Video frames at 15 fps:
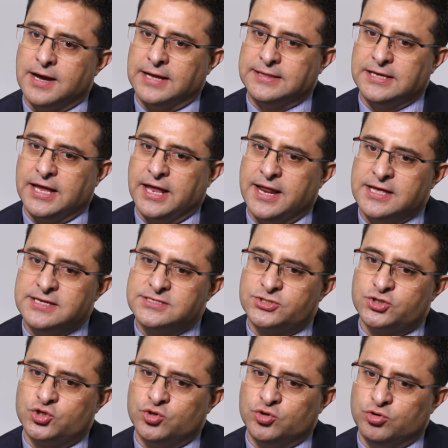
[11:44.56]
I think it is
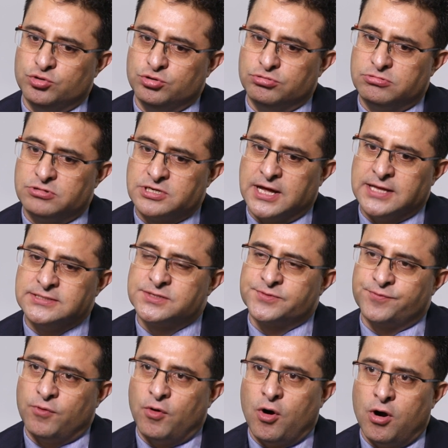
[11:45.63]
to
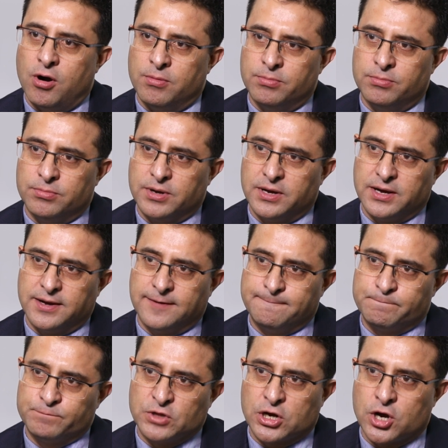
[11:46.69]
transform
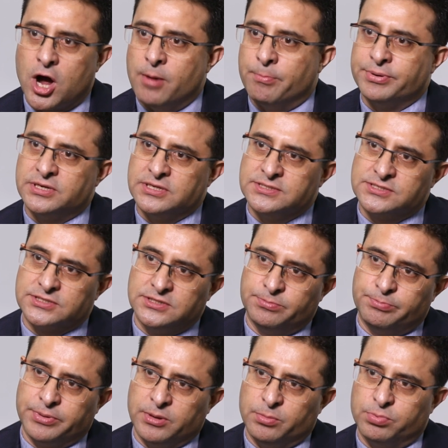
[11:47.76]
the competence of the
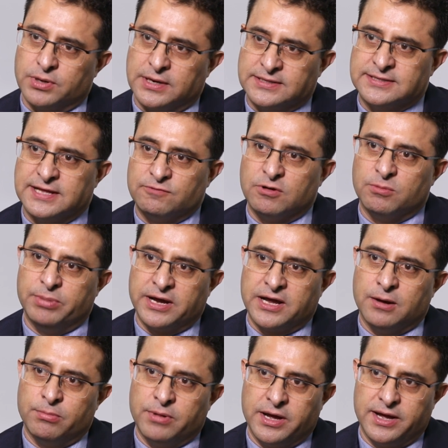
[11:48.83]
people. I think that will
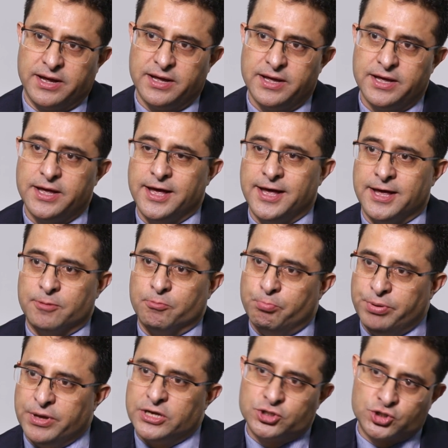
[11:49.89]
become a
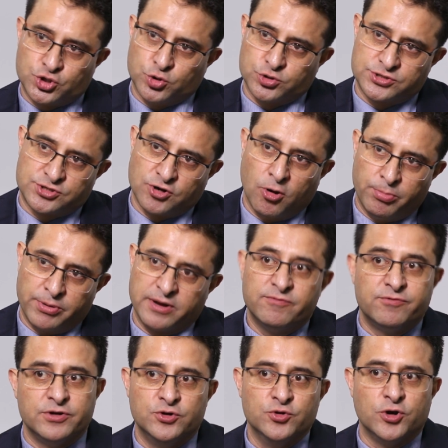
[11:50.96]
big showstopper
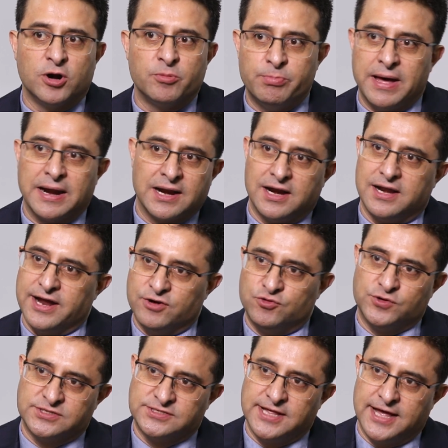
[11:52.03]
if we do not parallelly address